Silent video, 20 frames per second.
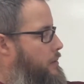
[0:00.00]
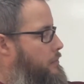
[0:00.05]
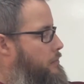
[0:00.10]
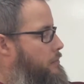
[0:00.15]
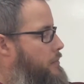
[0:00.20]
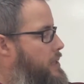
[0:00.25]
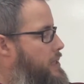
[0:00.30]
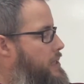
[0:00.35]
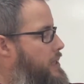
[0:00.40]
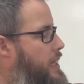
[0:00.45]

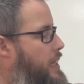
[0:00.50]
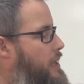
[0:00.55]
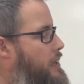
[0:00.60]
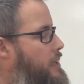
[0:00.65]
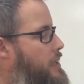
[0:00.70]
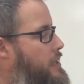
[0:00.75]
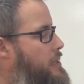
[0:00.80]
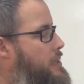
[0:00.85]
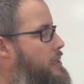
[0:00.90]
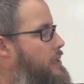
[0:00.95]
Miss
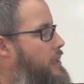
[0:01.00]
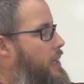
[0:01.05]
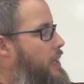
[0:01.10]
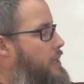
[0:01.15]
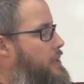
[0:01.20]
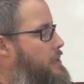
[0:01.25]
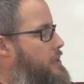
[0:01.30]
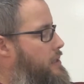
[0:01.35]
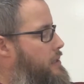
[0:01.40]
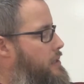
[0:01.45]
Gallick's
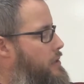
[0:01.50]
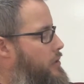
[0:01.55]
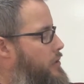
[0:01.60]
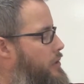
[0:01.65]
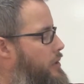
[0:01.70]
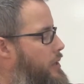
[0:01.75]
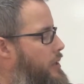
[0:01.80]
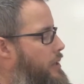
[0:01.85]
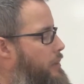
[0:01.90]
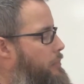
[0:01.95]
class is
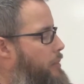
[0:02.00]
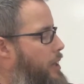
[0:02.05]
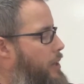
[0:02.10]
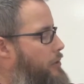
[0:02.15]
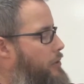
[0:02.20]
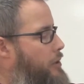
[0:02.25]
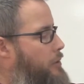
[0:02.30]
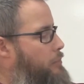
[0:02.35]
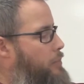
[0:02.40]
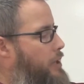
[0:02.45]
learning about
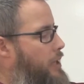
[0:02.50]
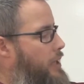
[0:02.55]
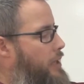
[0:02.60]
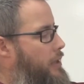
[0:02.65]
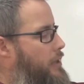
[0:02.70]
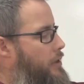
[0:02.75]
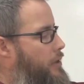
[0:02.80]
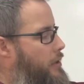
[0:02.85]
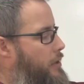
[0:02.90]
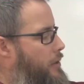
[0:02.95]
our
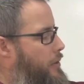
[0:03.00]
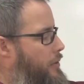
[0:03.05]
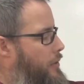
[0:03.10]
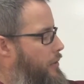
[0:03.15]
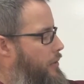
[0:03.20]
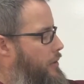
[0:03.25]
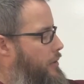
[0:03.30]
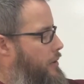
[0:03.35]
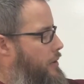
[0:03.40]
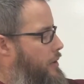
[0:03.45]
planet Earth.
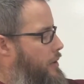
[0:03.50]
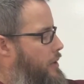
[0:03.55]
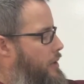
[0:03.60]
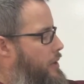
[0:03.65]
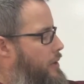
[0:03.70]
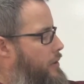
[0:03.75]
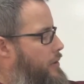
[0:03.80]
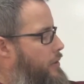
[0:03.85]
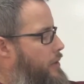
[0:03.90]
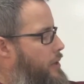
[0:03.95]

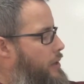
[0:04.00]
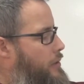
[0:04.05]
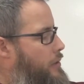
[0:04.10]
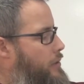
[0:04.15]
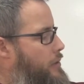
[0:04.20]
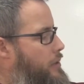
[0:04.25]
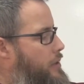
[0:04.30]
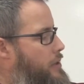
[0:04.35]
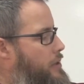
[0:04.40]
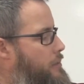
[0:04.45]
They
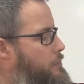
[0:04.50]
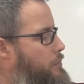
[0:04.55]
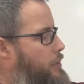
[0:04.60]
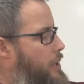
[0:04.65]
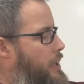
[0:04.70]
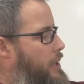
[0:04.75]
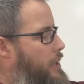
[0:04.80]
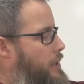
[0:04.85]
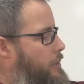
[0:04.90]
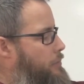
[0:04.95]
learn that the
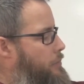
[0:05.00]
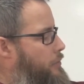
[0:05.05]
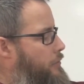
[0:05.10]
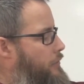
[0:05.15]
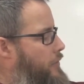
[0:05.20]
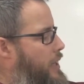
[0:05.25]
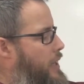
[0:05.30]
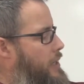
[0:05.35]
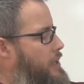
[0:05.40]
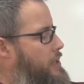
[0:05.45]
planet
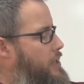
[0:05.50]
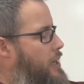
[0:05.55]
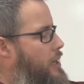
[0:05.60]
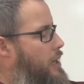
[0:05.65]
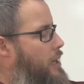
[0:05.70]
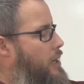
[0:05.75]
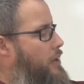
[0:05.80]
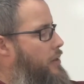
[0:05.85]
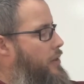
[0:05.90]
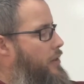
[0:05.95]
provides
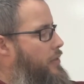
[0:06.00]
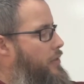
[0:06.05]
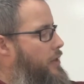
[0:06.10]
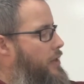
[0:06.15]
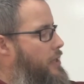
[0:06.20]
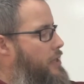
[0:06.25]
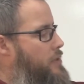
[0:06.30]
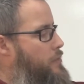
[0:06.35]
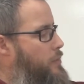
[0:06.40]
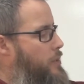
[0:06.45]
all the
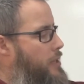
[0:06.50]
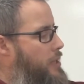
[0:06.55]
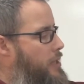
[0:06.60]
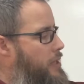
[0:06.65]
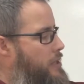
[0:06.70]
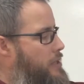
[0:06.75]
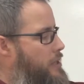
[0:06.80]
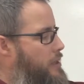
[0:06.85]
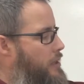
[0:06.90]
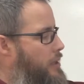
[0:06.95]
things we
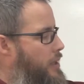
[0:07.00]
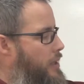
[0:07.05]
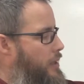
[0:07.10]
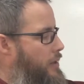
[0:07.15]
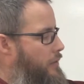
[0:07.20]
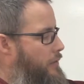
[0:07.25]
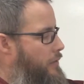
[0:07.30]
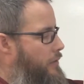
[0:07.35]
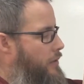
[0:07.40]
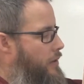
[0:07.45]
need to
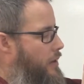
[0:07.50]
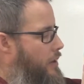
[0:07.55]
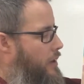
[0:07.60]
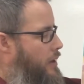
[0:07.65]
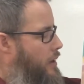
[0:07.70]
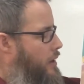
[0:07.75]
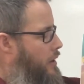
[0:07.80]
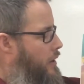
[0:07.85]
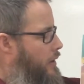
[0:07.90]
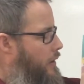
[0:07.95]
live:
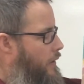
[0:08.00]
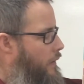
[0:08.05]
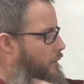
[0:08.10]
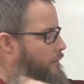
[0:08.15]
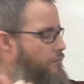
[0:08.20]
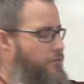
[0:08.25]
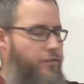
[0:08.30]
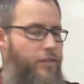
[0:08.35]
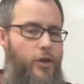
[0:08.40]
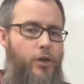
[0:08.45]

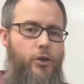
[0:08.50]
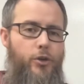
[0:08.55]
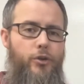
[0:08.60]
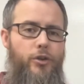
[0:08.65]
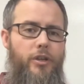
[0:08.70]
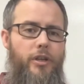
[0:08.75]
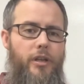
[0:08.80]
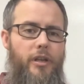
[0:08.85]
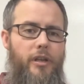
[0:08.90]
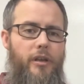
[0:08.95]

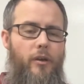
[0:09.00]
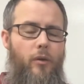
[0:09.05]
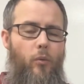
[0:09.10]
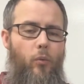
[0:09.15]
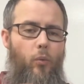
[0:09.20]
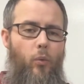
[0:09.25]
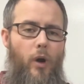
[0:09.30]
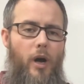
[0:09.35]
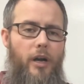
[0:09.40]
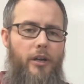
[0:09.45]
food,
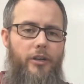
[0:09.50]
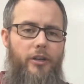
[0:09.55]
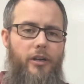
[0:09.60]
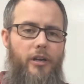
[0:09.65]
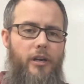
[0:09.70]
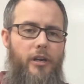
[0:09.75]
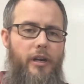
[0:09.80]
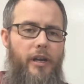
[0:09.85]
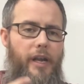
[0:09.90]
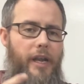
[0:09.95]

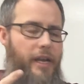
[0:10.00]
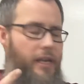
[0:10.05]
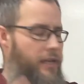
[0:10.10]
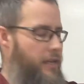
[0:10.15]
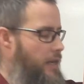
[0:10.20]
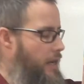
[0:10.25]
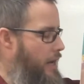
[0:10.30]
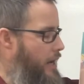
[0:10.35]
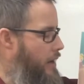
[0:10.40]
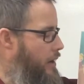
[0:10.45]
water, and
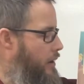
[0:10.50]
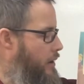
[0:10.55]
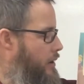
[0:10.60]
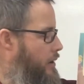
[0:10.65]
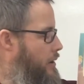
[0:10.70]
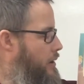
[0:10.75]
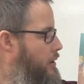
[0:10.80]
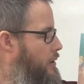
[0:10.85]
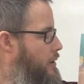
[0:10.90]
air.